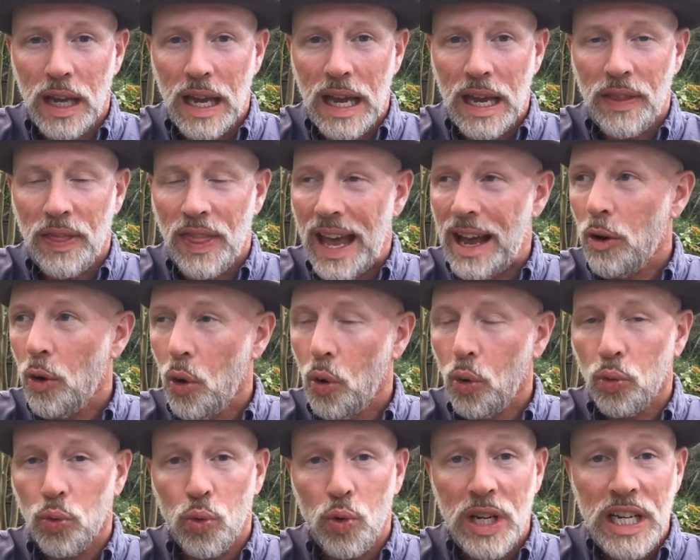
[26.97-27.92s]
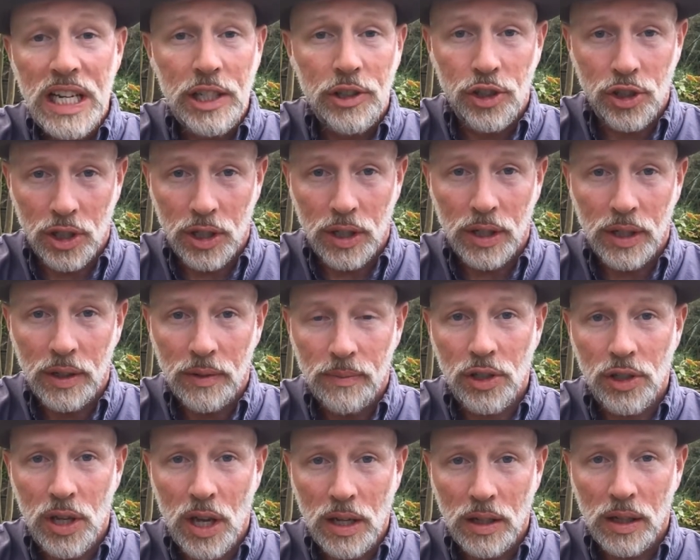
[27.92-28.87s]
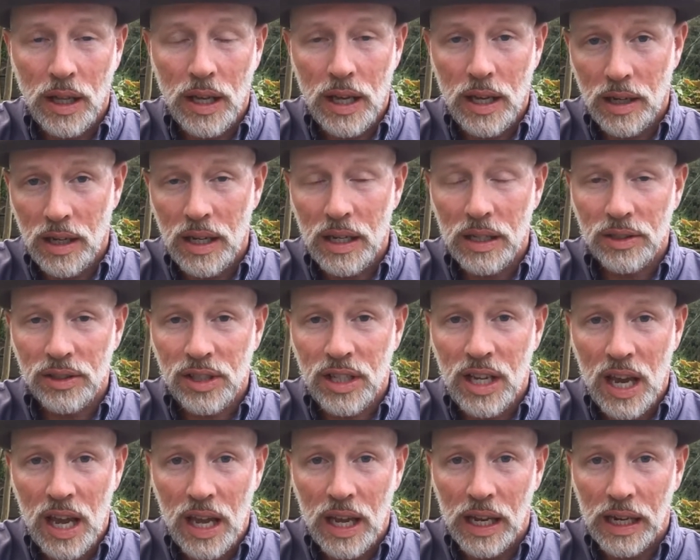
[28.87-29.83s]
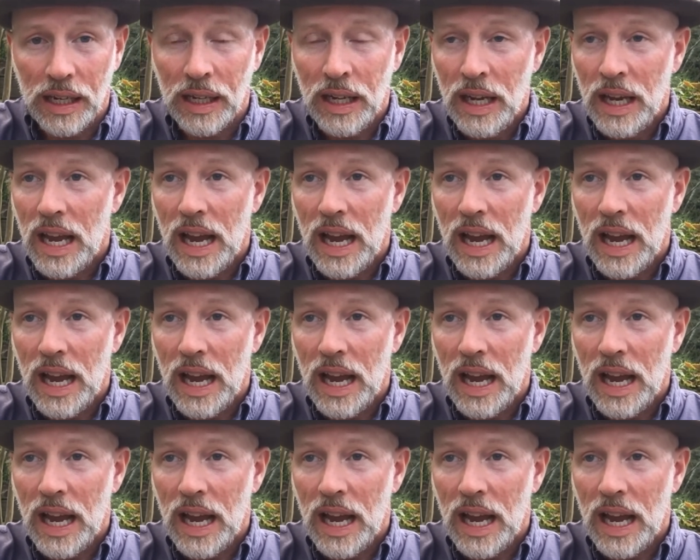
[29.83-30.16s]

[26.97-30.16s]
and that whole region, Yuengling is king.